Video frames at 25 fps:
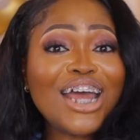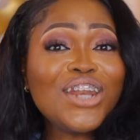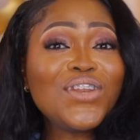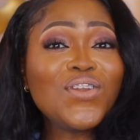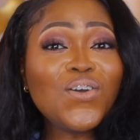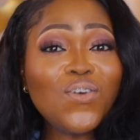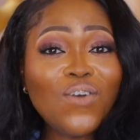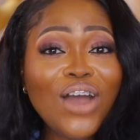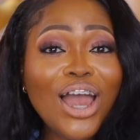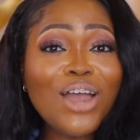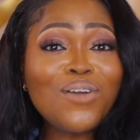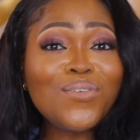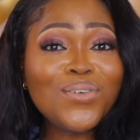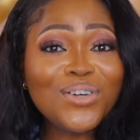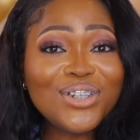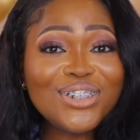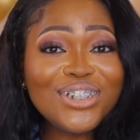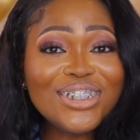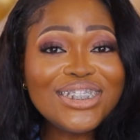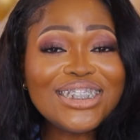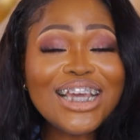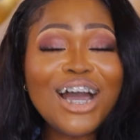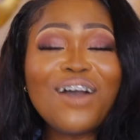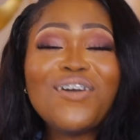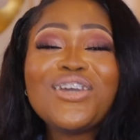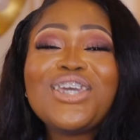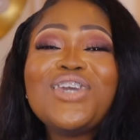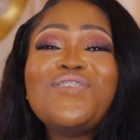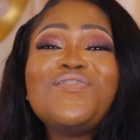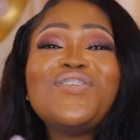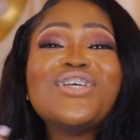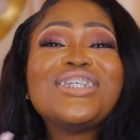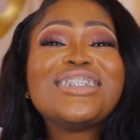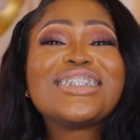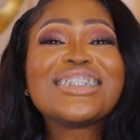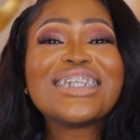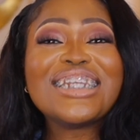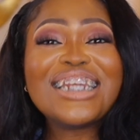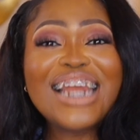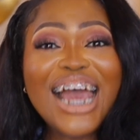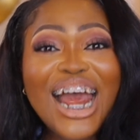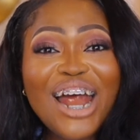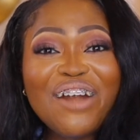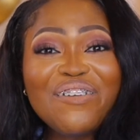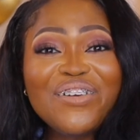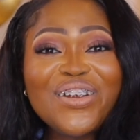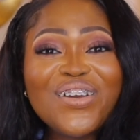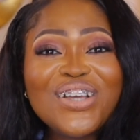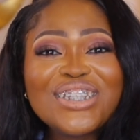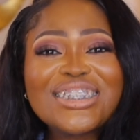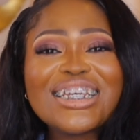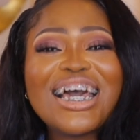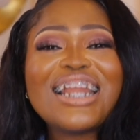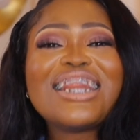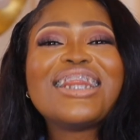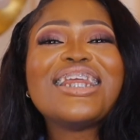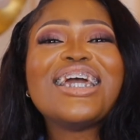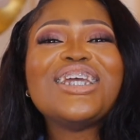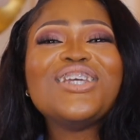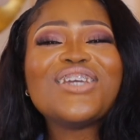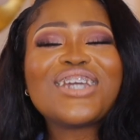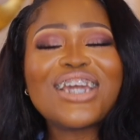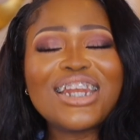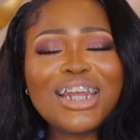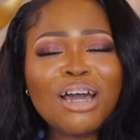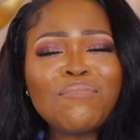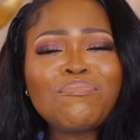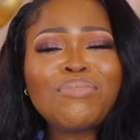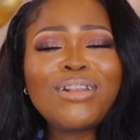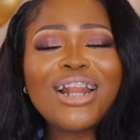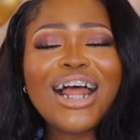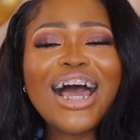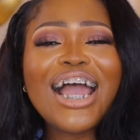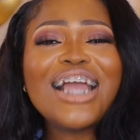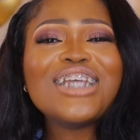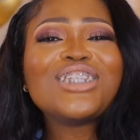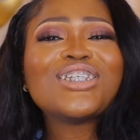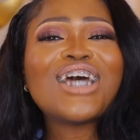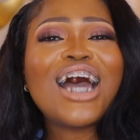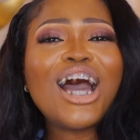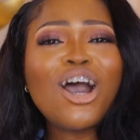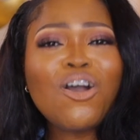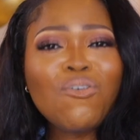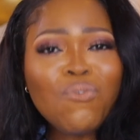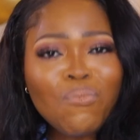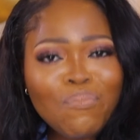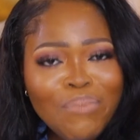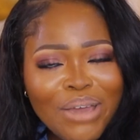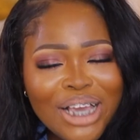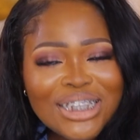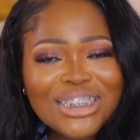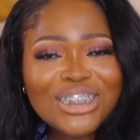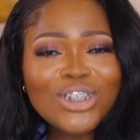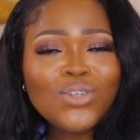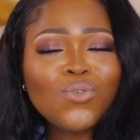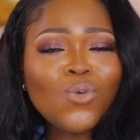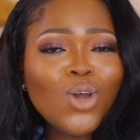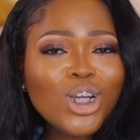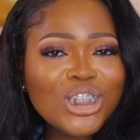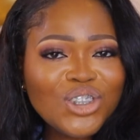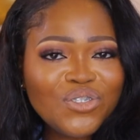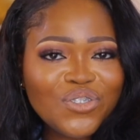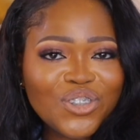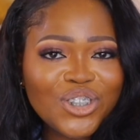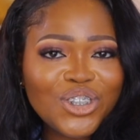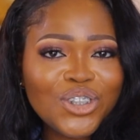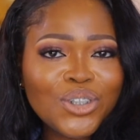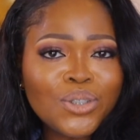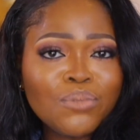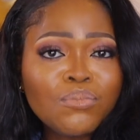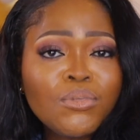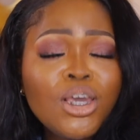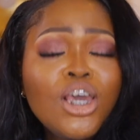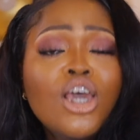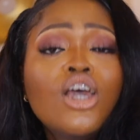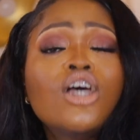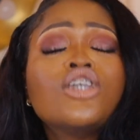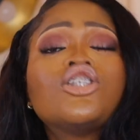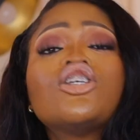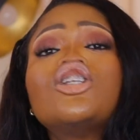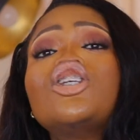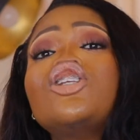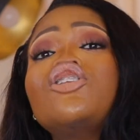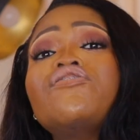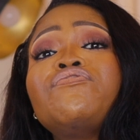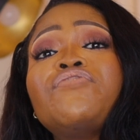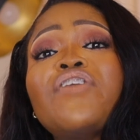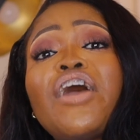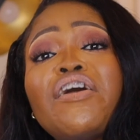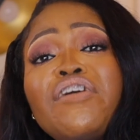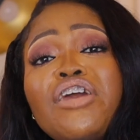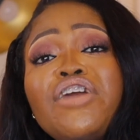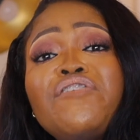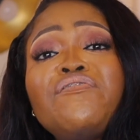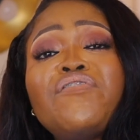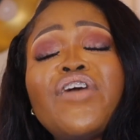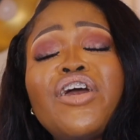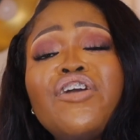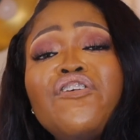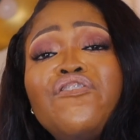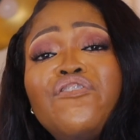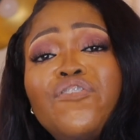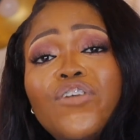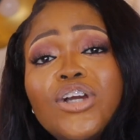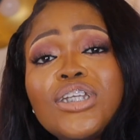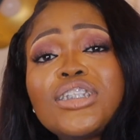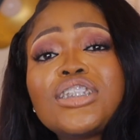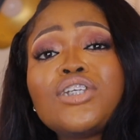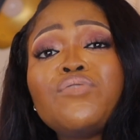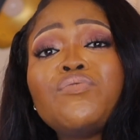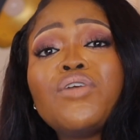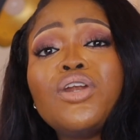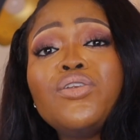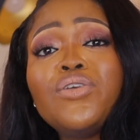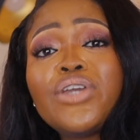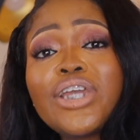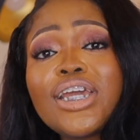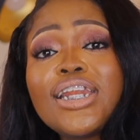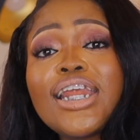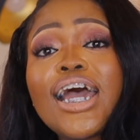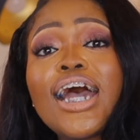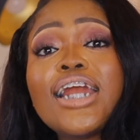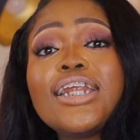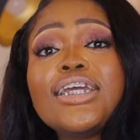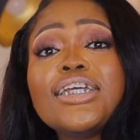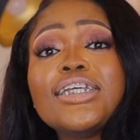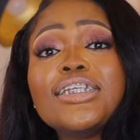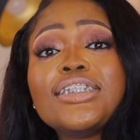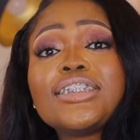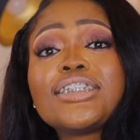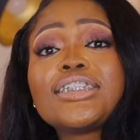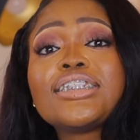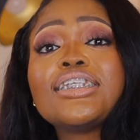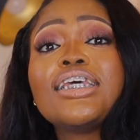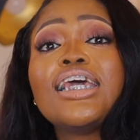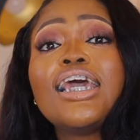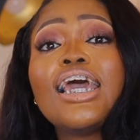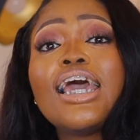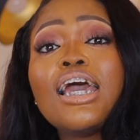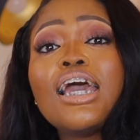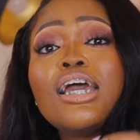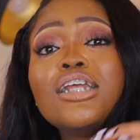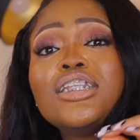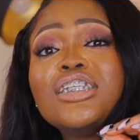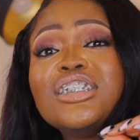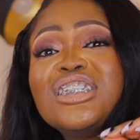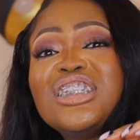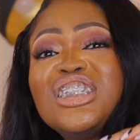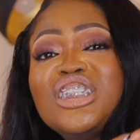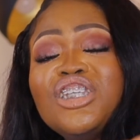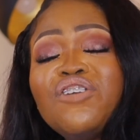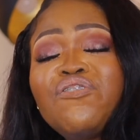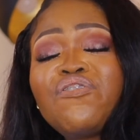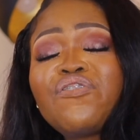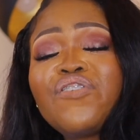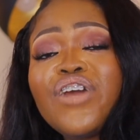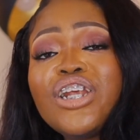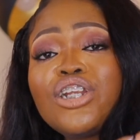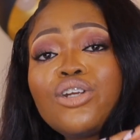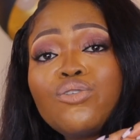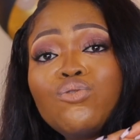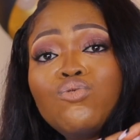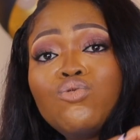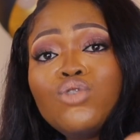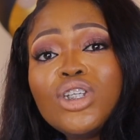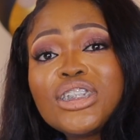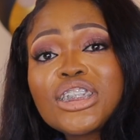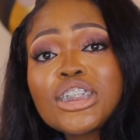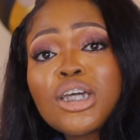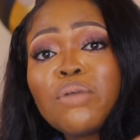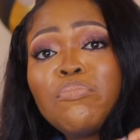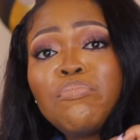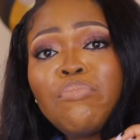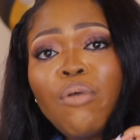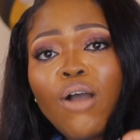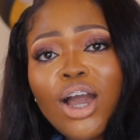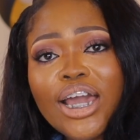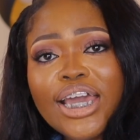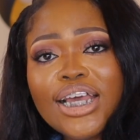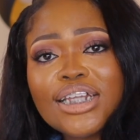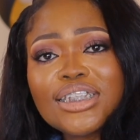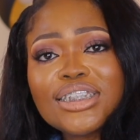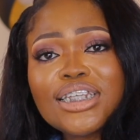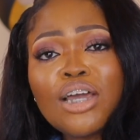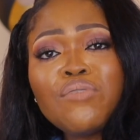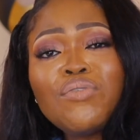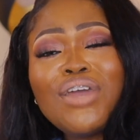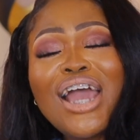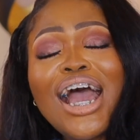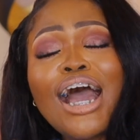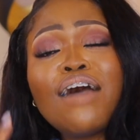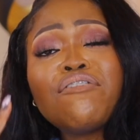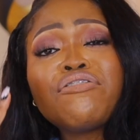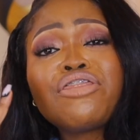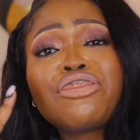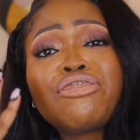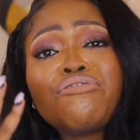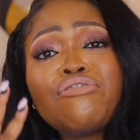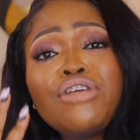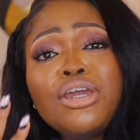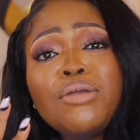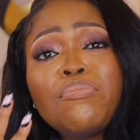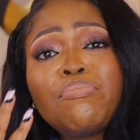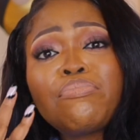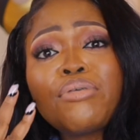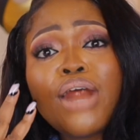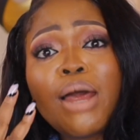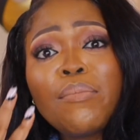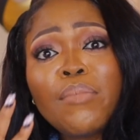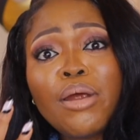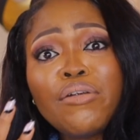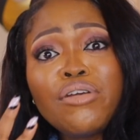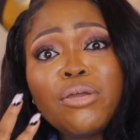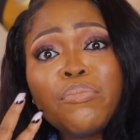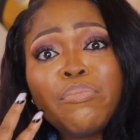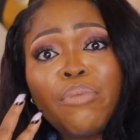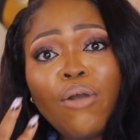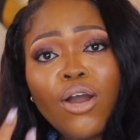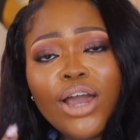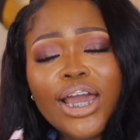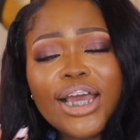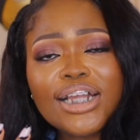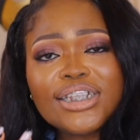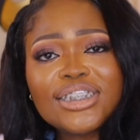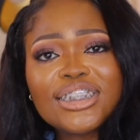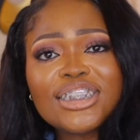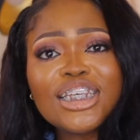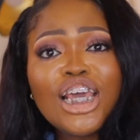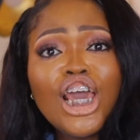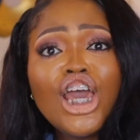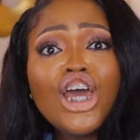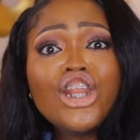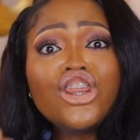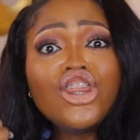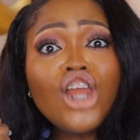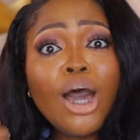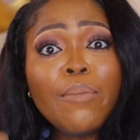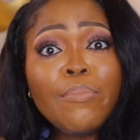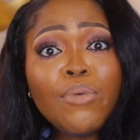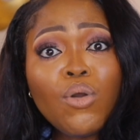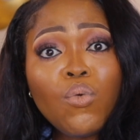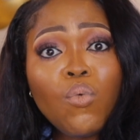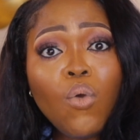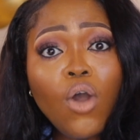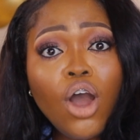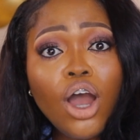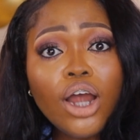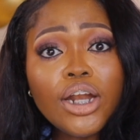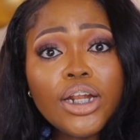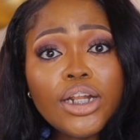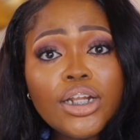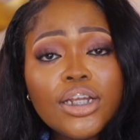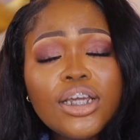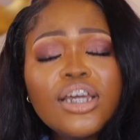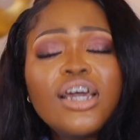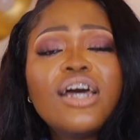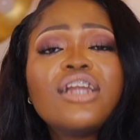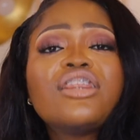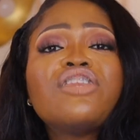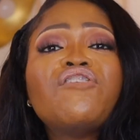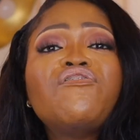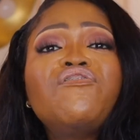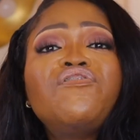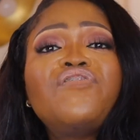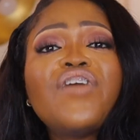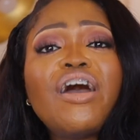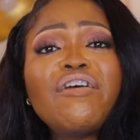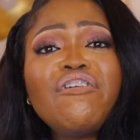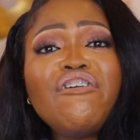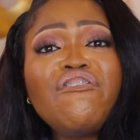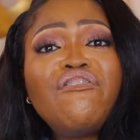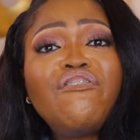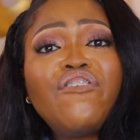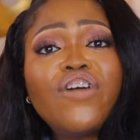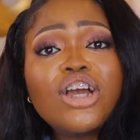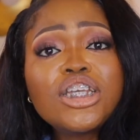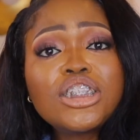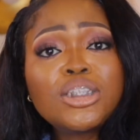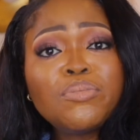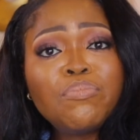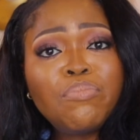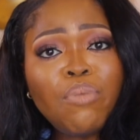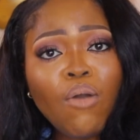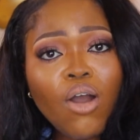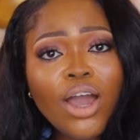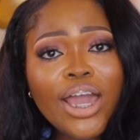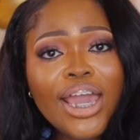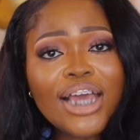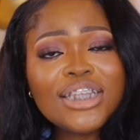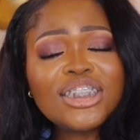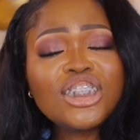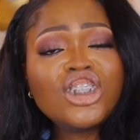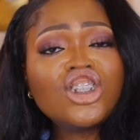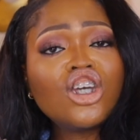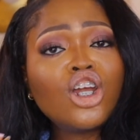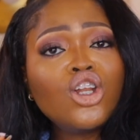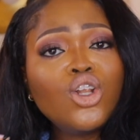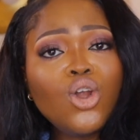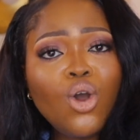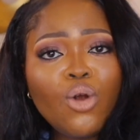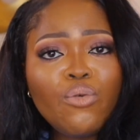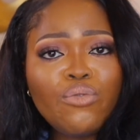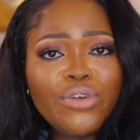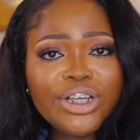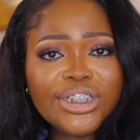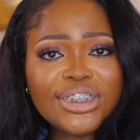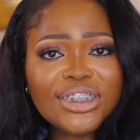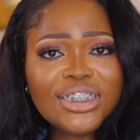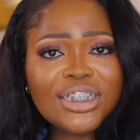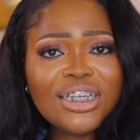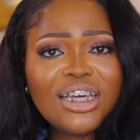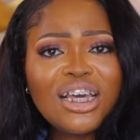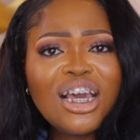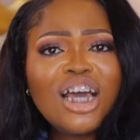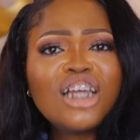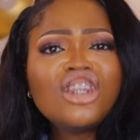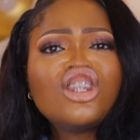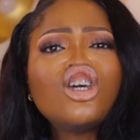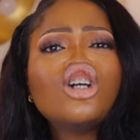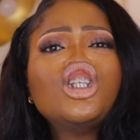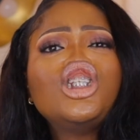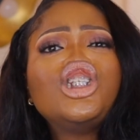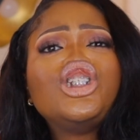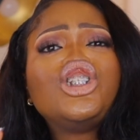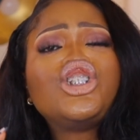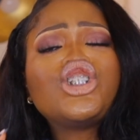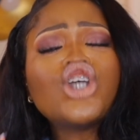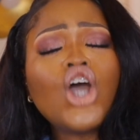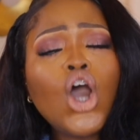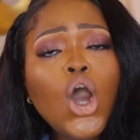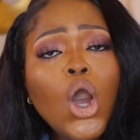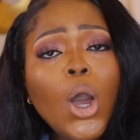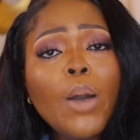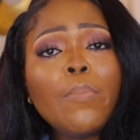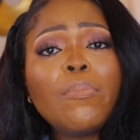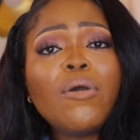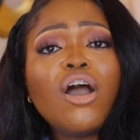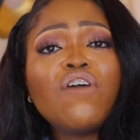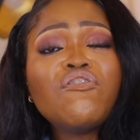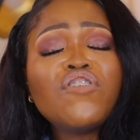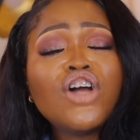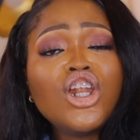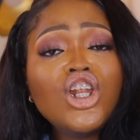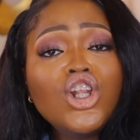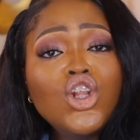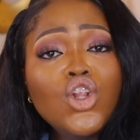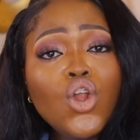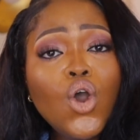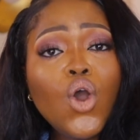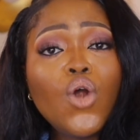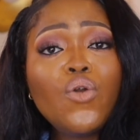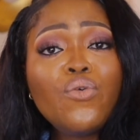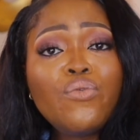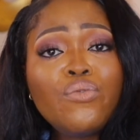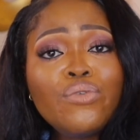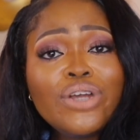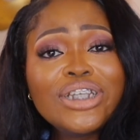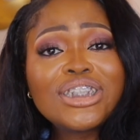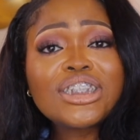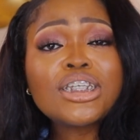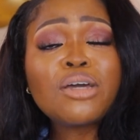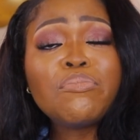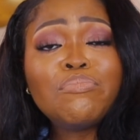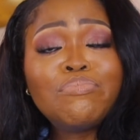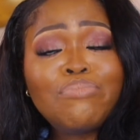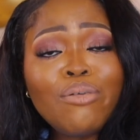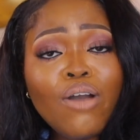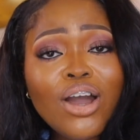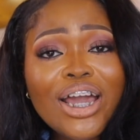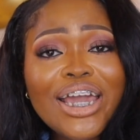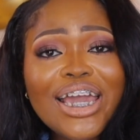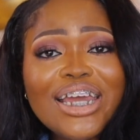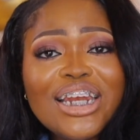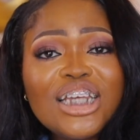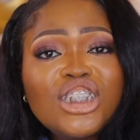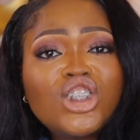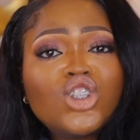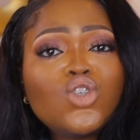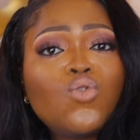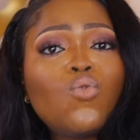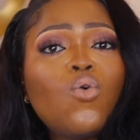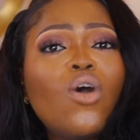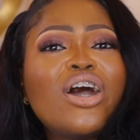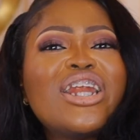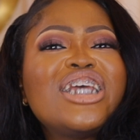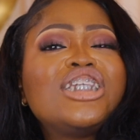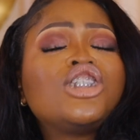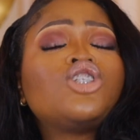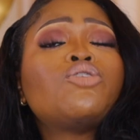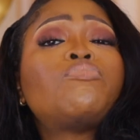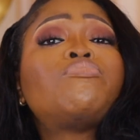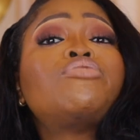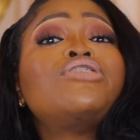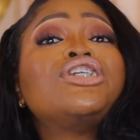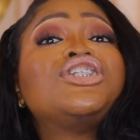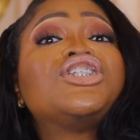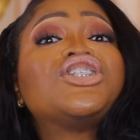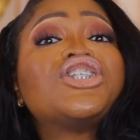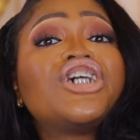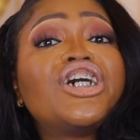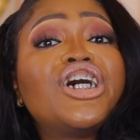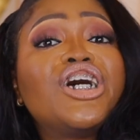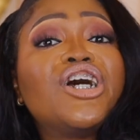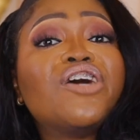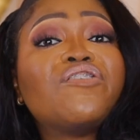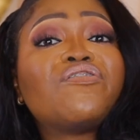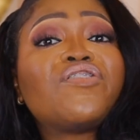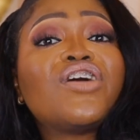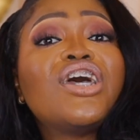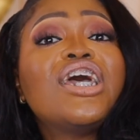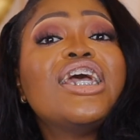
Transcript: No, I wouldn't. I'll give you scenarios and then you can apply to how best it works for you. So the very first thing we're looking at is the different risk buckets, and we have three primary buckets. Number one, the very first bucket is your low risk. The job of a low risk bucket is to what? Is to preserve.